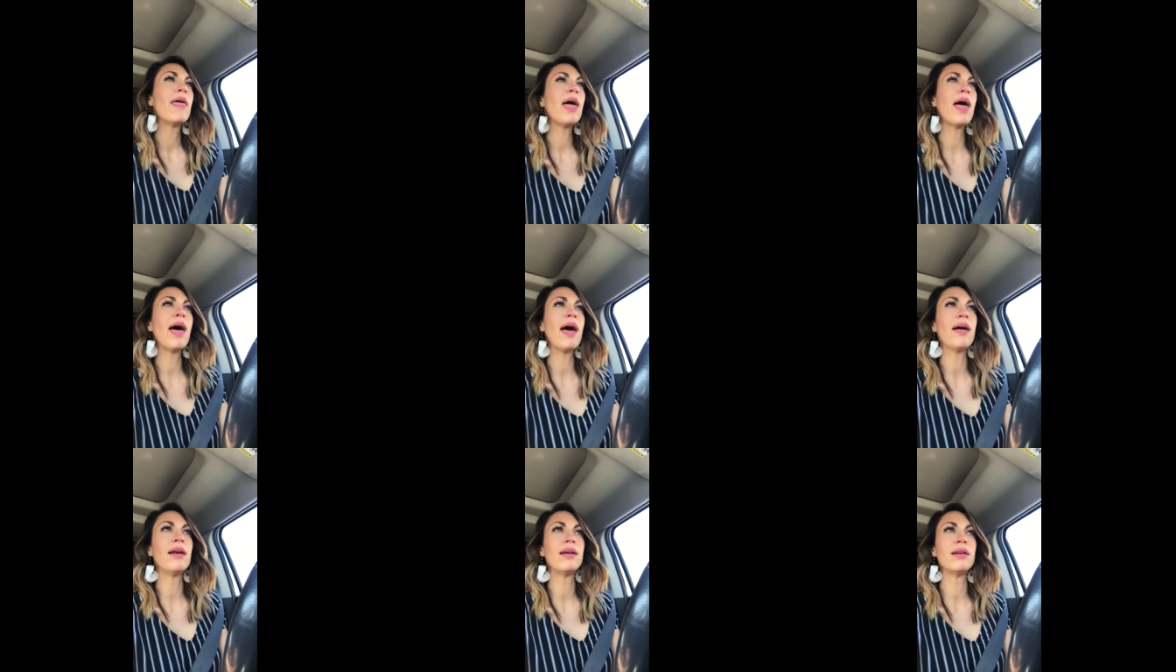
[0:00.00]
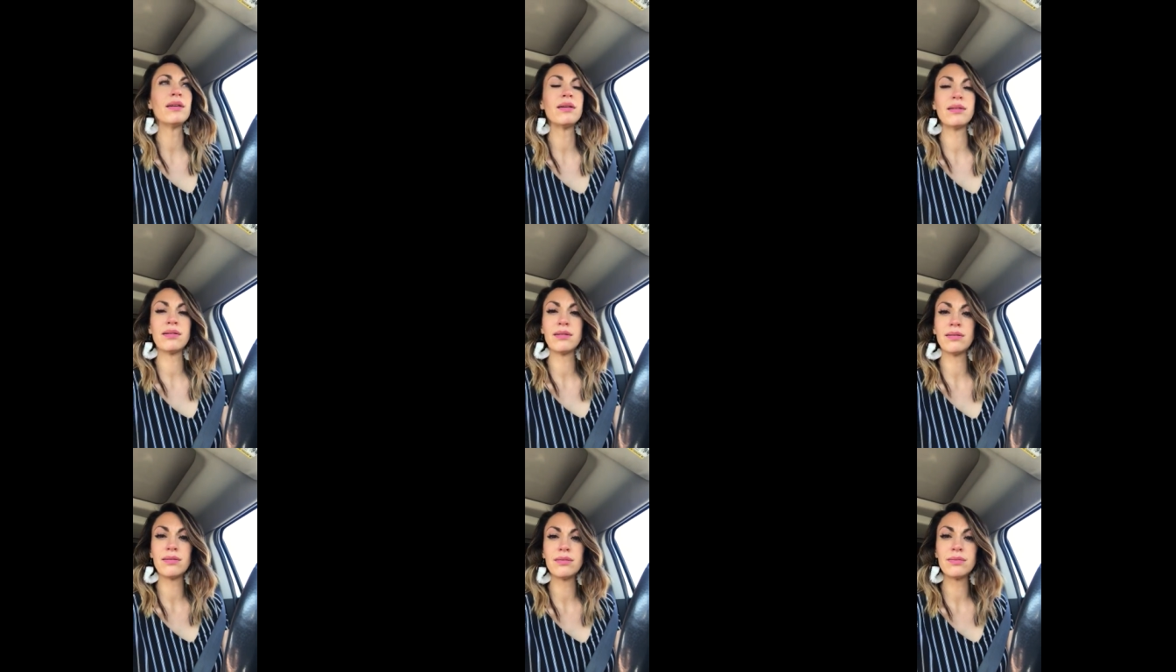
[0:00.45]
and
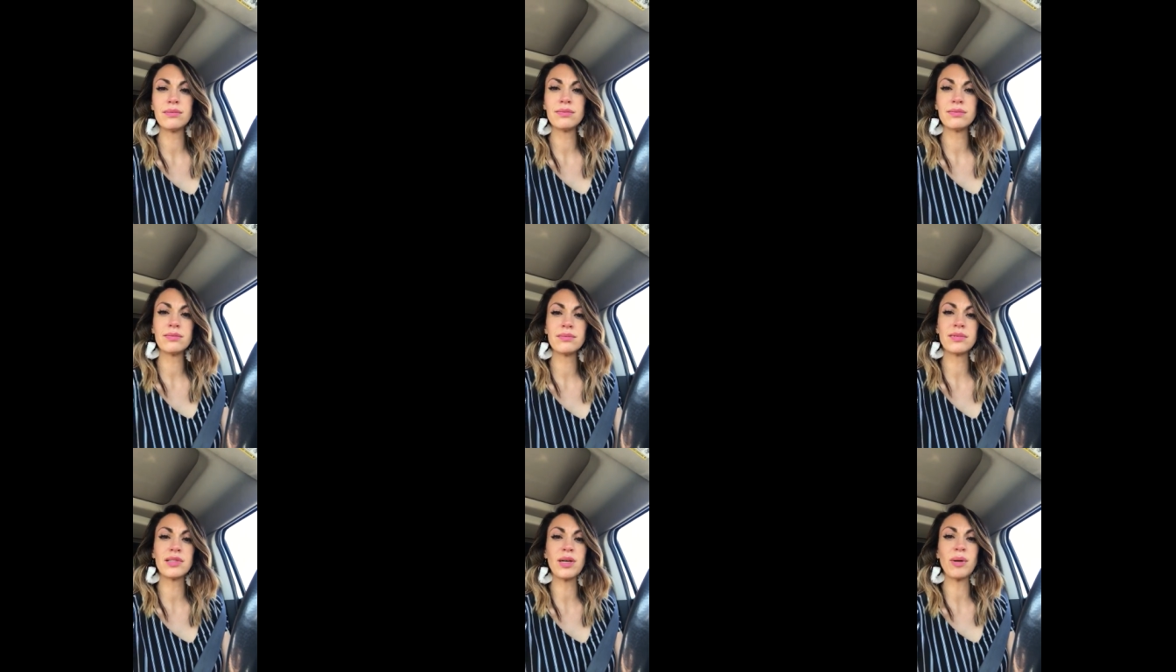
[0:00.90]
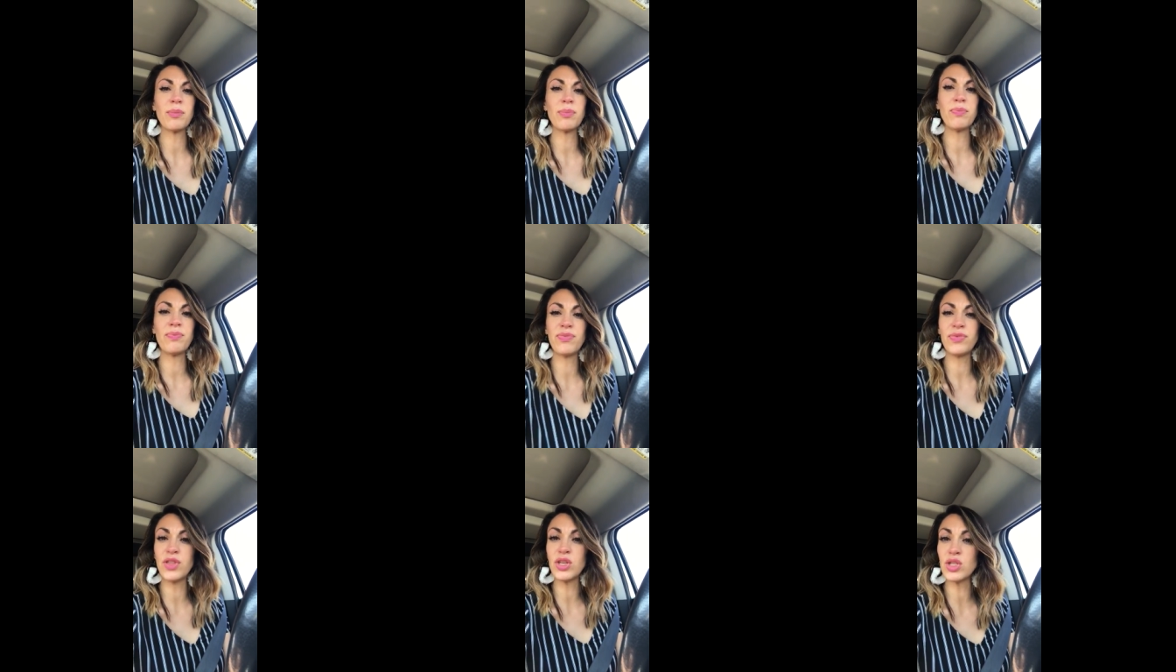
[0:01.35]
the
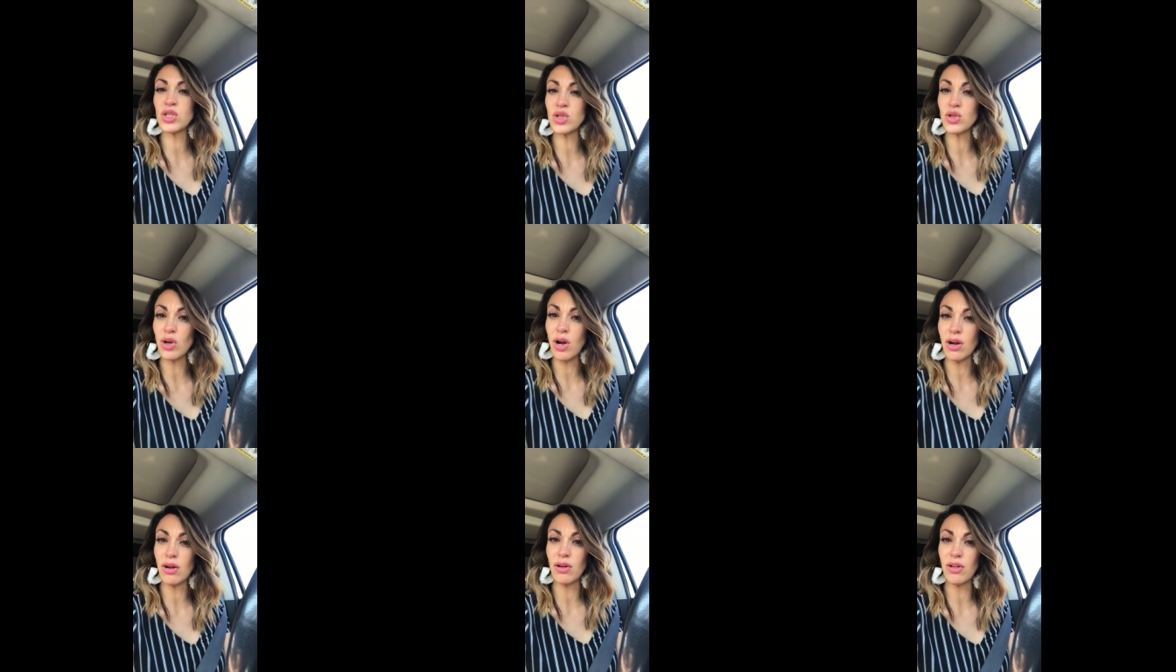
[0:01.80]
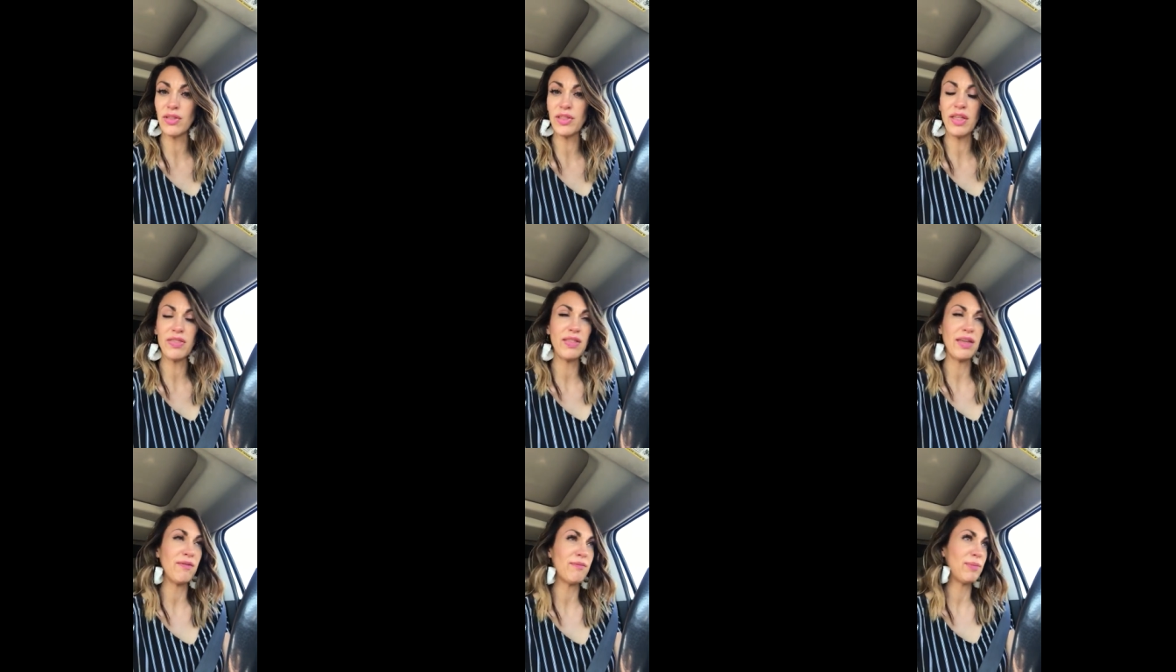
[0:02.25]
the struggle
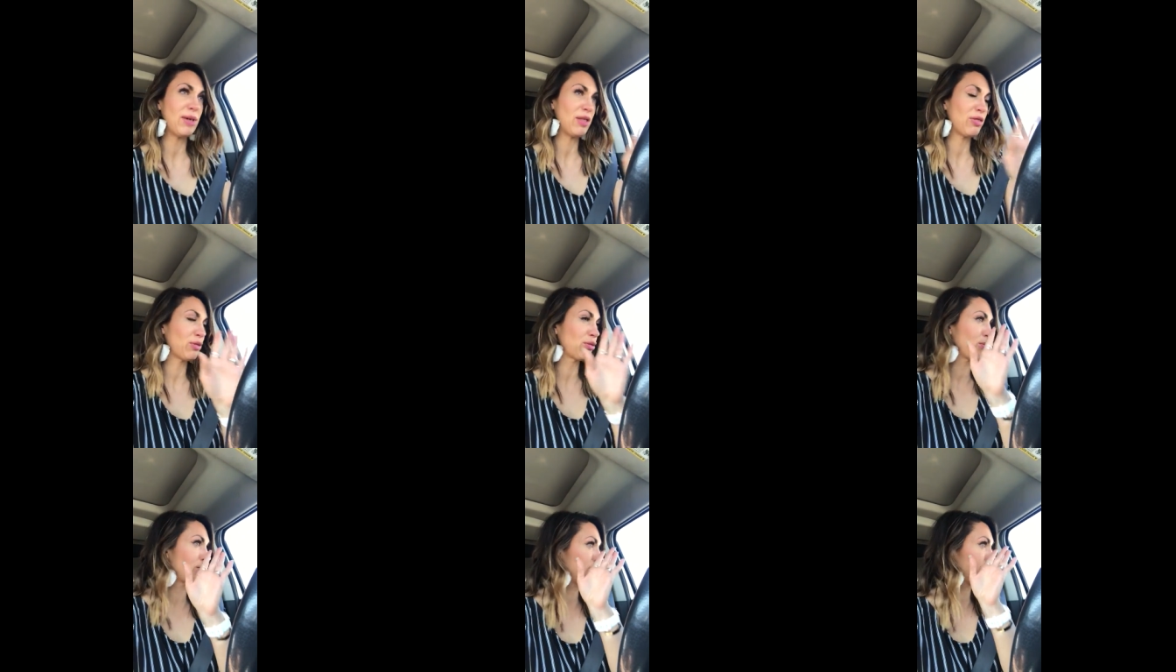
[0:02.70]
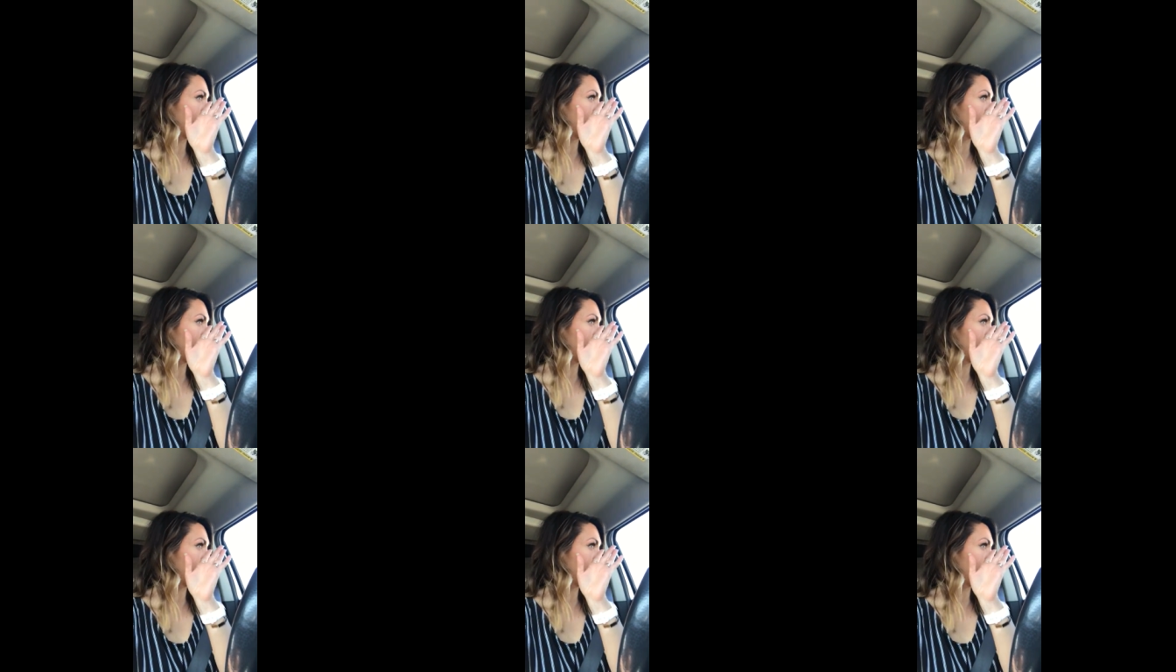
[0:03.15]
that they've been.